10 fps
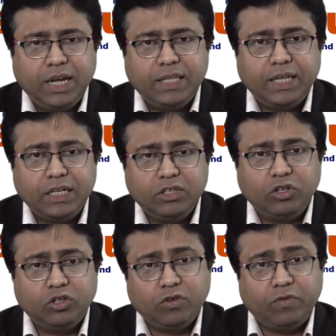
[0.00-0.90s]
and that is
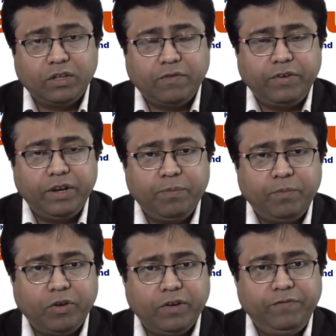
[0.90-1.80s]
also one of the very
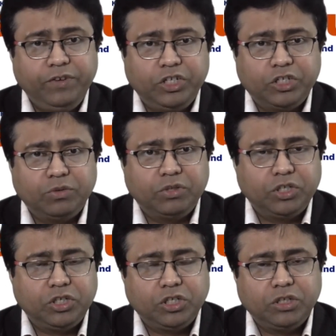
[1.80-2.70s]
important features of the
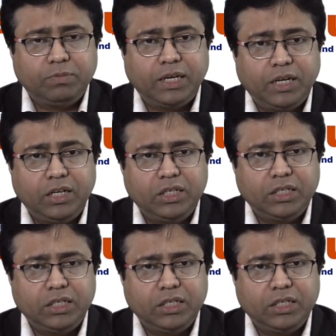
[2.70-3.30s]
systems biology,